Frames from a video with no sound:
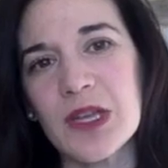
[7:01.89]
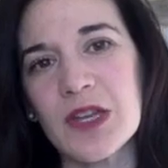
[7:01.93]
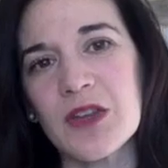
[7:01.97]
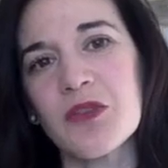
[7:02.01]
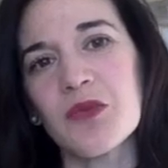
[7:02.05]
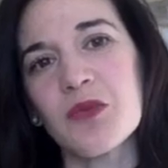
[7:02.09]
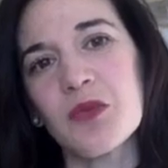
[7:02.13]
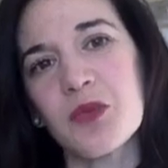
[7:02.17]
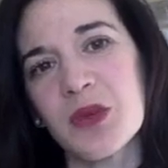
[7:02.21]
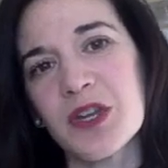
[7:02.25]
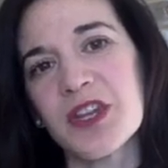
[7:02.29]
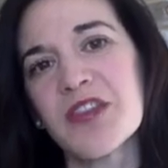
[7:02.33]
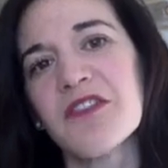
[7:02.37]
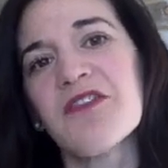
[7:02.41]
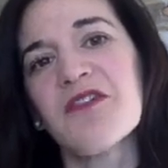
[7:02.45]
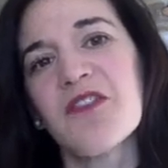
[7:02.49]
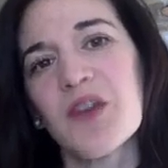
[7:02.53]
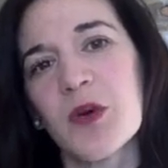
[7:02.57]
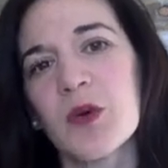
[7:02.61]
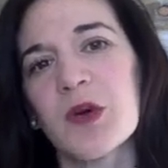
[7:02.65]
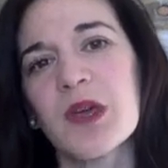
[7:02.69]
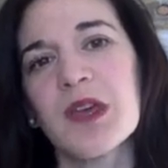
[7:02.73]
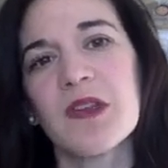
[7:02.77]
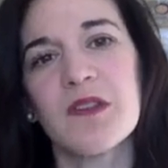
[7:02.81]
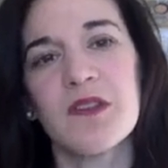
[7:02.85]
to
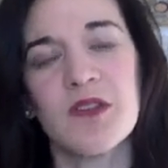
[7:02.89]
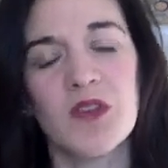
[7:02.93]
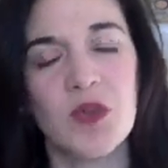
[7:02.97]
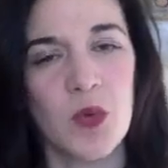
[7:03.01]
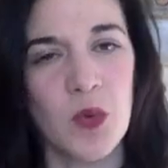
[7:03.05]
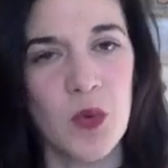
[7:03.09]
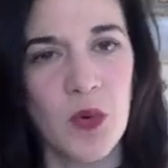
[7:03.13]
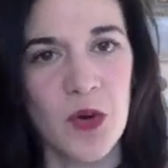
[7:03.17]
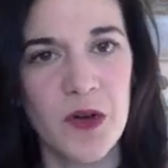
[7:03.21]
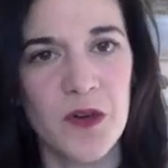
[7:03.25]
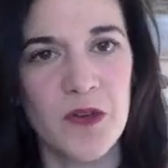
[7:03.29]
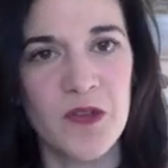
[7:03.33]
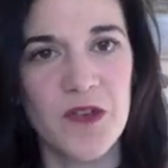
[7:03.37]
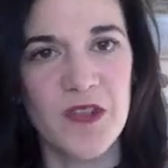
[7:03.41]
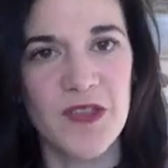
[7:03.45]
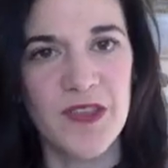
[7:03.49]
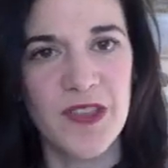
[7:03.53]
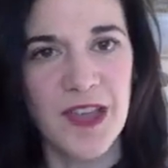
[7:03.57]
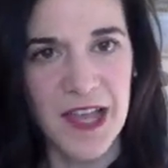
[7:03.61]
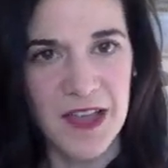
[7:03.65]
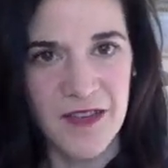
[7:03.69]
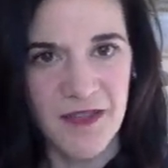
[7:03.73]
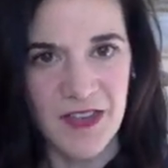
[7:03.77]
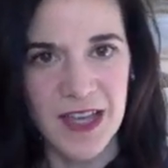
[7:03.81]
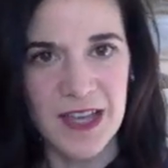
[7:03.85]
refocus your
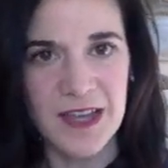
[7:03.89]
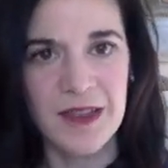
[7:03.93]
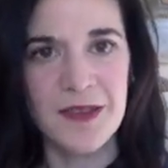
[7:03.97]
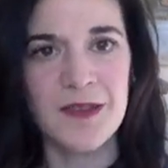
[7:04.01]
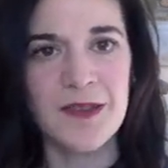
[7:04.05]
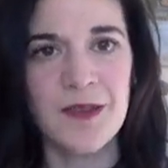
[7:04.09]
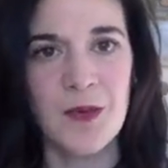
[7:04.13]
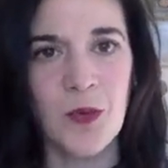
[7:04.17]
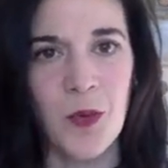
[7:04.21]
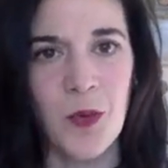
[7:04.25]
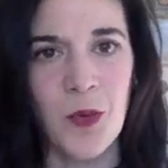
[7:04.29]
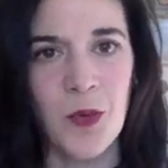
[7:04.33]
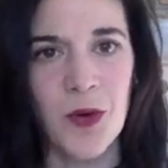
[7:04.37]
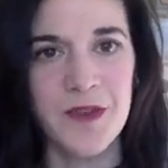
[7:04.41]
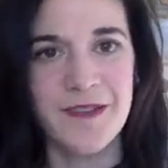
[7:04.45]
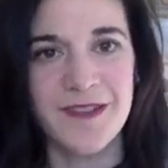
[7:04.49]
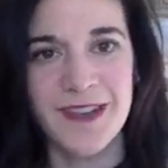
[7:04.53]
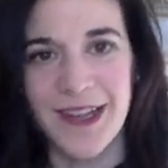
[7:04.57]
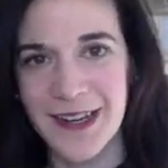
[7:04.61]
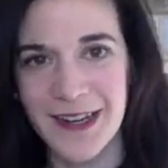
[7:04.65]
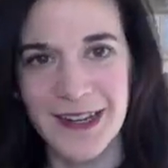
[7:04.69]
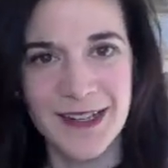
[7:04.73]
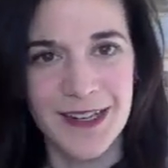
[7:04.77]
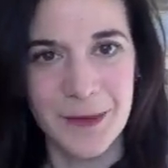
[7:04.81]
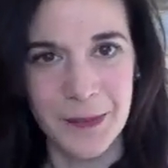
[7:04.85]
savings or debt
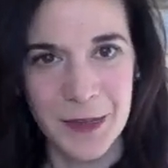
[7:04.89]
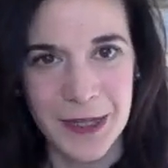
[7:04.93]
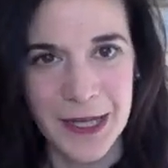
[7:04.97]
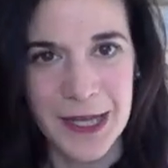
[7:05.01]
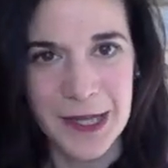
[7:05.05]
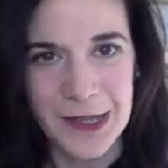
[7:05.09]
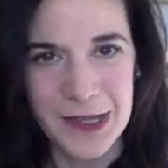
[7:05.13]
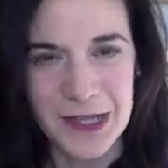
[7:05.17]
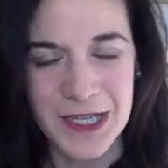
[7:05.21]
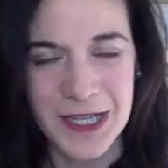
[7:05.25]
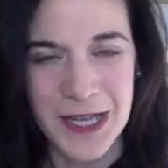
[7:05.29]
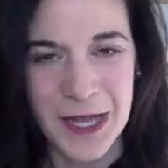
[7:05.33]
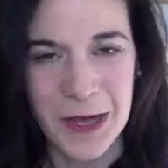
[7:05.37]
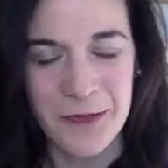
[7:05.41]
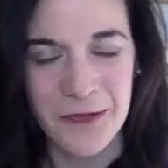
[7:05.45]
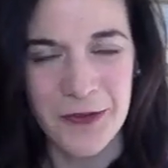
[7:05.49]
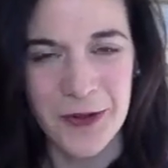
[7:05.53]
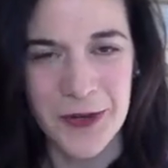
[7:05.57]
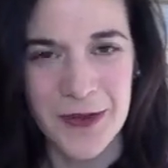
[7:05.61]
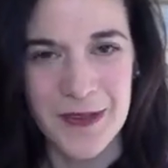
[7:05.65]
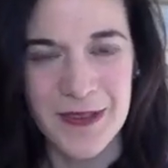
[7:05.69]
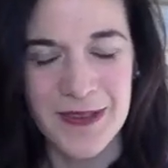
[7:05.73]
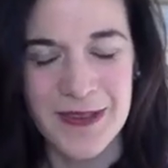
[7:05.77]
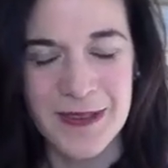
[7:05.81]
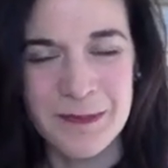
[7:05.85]
elimination
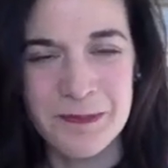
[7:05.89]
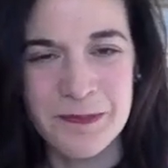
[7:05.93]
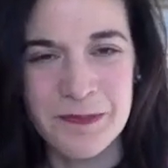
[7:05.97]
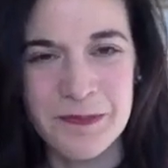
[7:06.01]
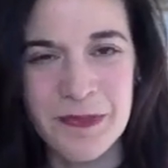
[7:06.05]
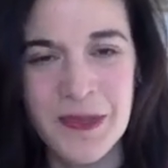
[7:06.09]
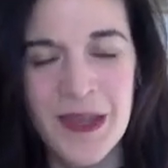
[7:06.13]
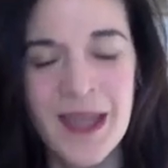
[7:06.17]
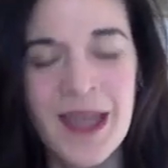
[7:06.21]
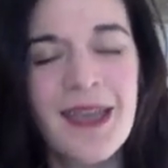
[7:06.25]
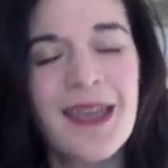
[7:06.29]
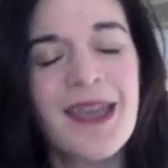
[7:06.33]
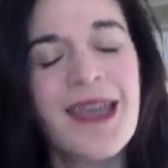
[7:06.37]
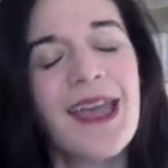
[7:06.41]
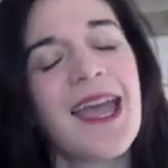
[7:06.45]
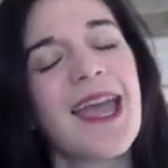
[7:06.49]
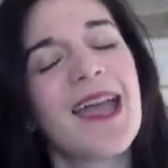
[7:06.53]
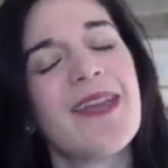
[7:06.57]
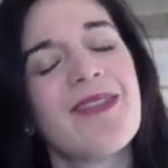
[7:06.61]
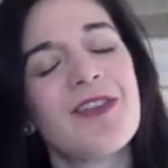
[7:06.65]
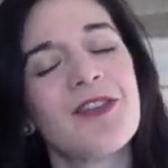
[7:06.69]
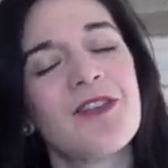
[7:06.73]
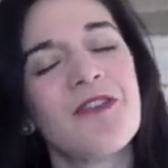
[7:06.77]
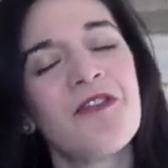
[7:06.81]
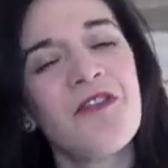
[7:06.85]
efforts. And
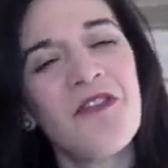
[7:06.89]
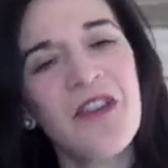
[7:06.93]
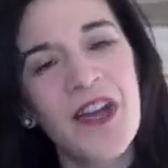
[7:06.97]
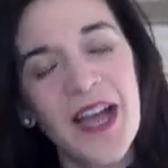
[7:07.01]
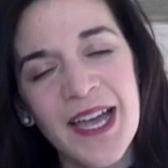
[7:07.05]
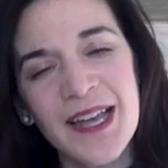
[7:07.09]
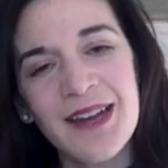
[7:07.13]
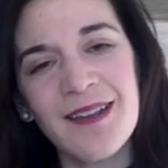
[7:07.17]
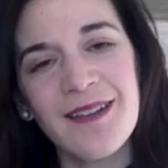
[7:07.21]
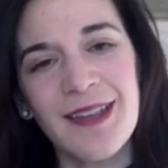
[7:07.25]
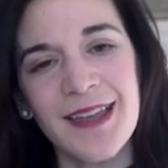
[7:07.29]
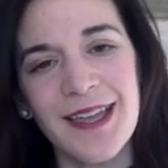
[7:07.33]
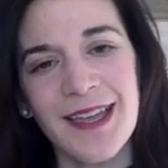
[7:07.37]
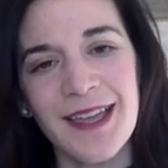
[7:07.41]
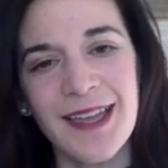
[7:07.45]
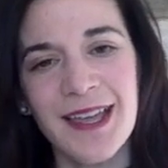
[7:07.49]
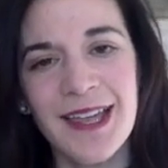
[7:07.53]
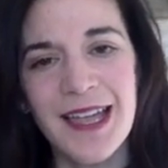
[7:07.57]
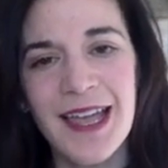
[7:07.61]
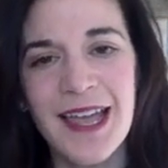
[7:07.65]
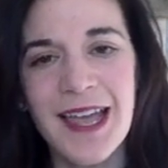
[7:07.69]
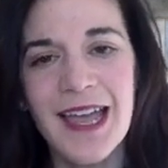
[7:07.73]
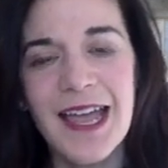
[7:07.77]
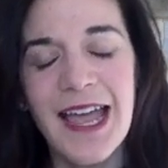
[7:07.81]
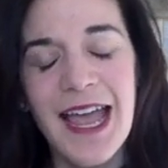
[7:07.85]
then finally,
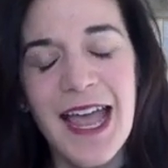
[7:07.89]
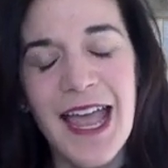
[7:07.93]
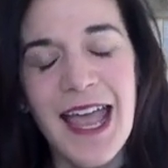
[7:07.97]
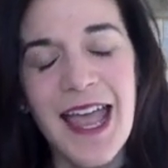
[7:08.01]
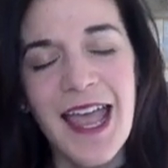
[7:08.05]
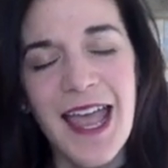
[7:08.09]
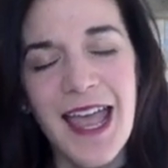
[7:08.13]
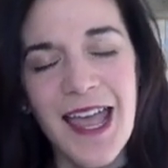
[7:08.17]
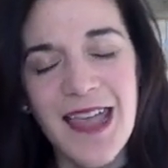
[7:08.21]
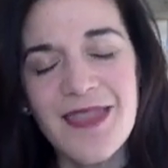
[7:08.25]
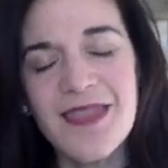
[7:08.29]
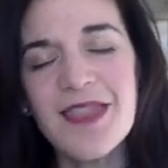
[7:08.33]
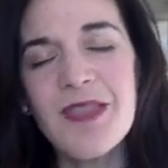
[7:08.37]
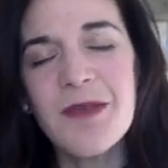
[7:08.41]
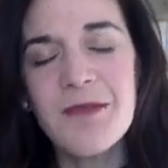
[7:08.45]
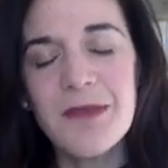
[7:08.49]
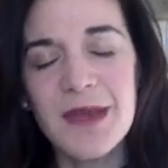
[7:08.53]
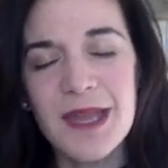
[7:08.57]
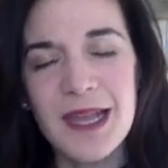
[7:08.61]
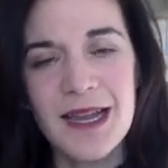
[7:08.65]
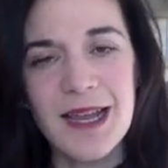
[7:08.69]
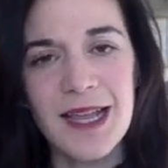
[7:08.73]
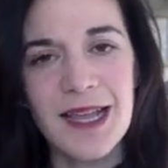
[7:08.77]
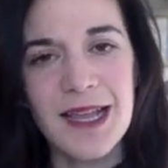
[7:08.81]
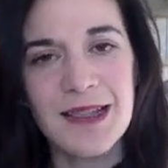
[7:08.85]
end the
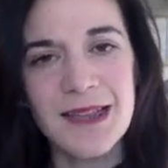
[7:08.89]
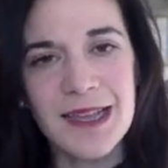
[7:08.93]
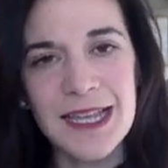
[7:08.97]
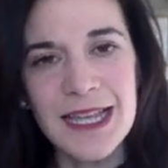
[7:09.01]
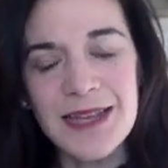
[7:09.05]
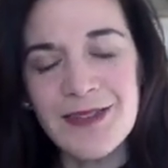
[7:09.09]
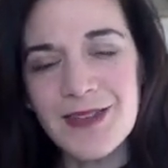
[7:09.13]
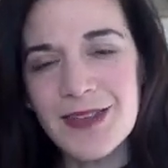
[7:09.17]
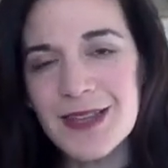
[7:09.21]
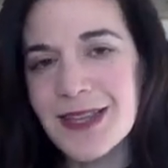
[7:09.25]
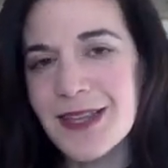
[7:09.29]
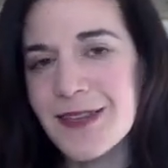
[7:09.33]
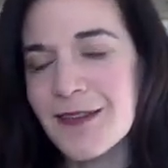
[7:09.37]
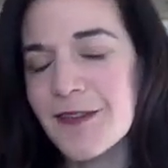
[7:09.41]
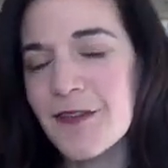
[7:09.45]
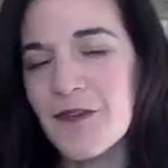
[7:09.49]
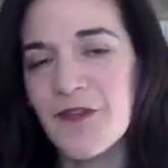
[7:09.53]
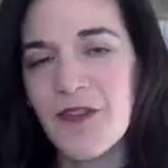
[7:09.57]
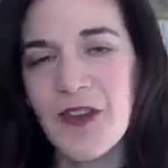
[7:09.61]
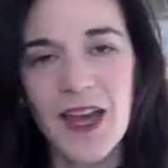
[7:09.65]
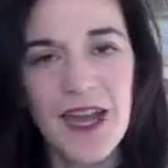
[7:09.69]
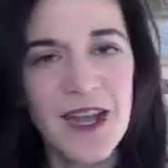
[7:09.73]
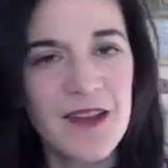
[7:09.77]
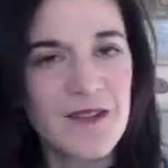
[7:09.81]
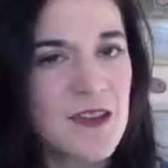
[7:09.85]
meeting, leave at least
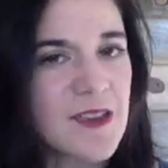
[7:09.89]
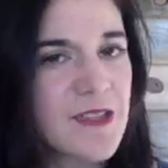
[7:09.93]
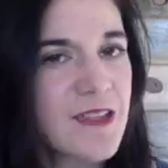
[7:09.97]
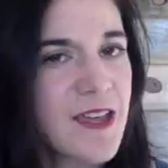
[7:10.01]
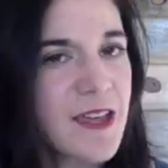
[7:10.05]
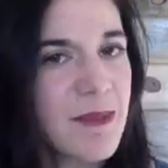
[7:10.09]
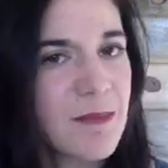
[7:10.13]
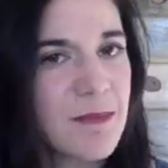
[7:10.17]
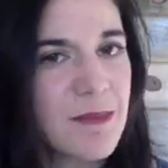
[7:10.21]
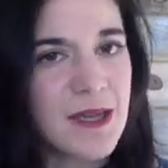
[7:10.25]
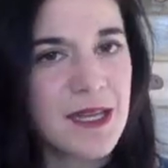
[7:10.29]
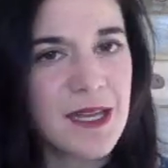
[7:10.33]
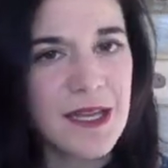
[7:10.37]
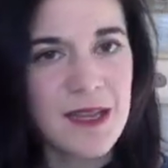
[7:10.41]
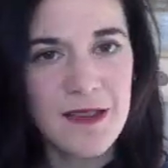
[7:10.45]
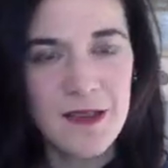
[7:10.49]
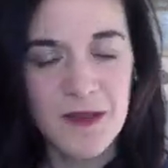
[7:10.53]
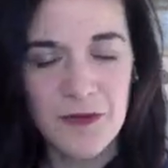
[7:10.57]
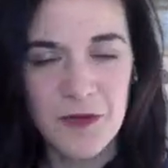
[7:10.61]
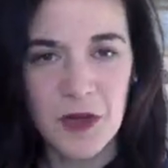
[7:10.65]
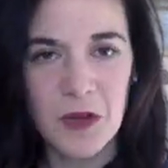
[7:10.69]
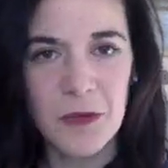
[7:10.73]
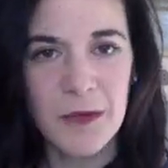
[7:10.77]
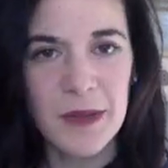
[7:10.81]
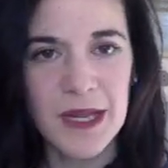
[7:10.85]
5 to 10 minutes of
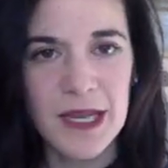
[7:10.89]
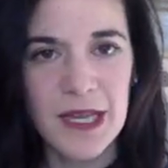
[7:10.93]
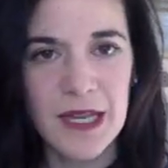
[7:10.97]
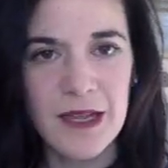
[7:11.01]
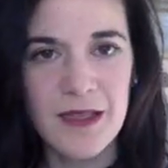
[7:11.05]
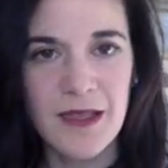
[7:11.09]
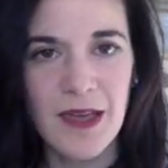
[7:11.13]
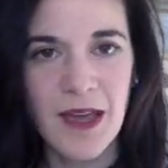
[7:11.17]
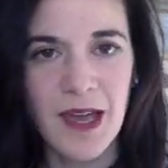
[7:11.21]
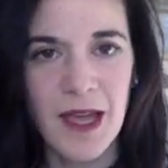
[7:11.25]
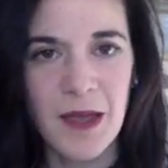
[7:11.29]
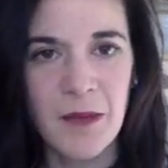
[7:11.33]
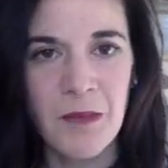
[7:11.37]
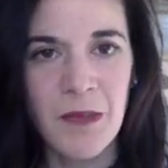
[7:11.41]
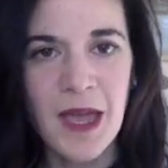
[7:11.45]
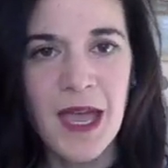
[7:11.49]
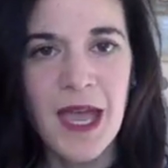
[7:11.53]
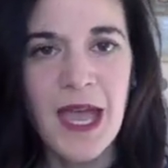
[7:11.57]
your meeting time,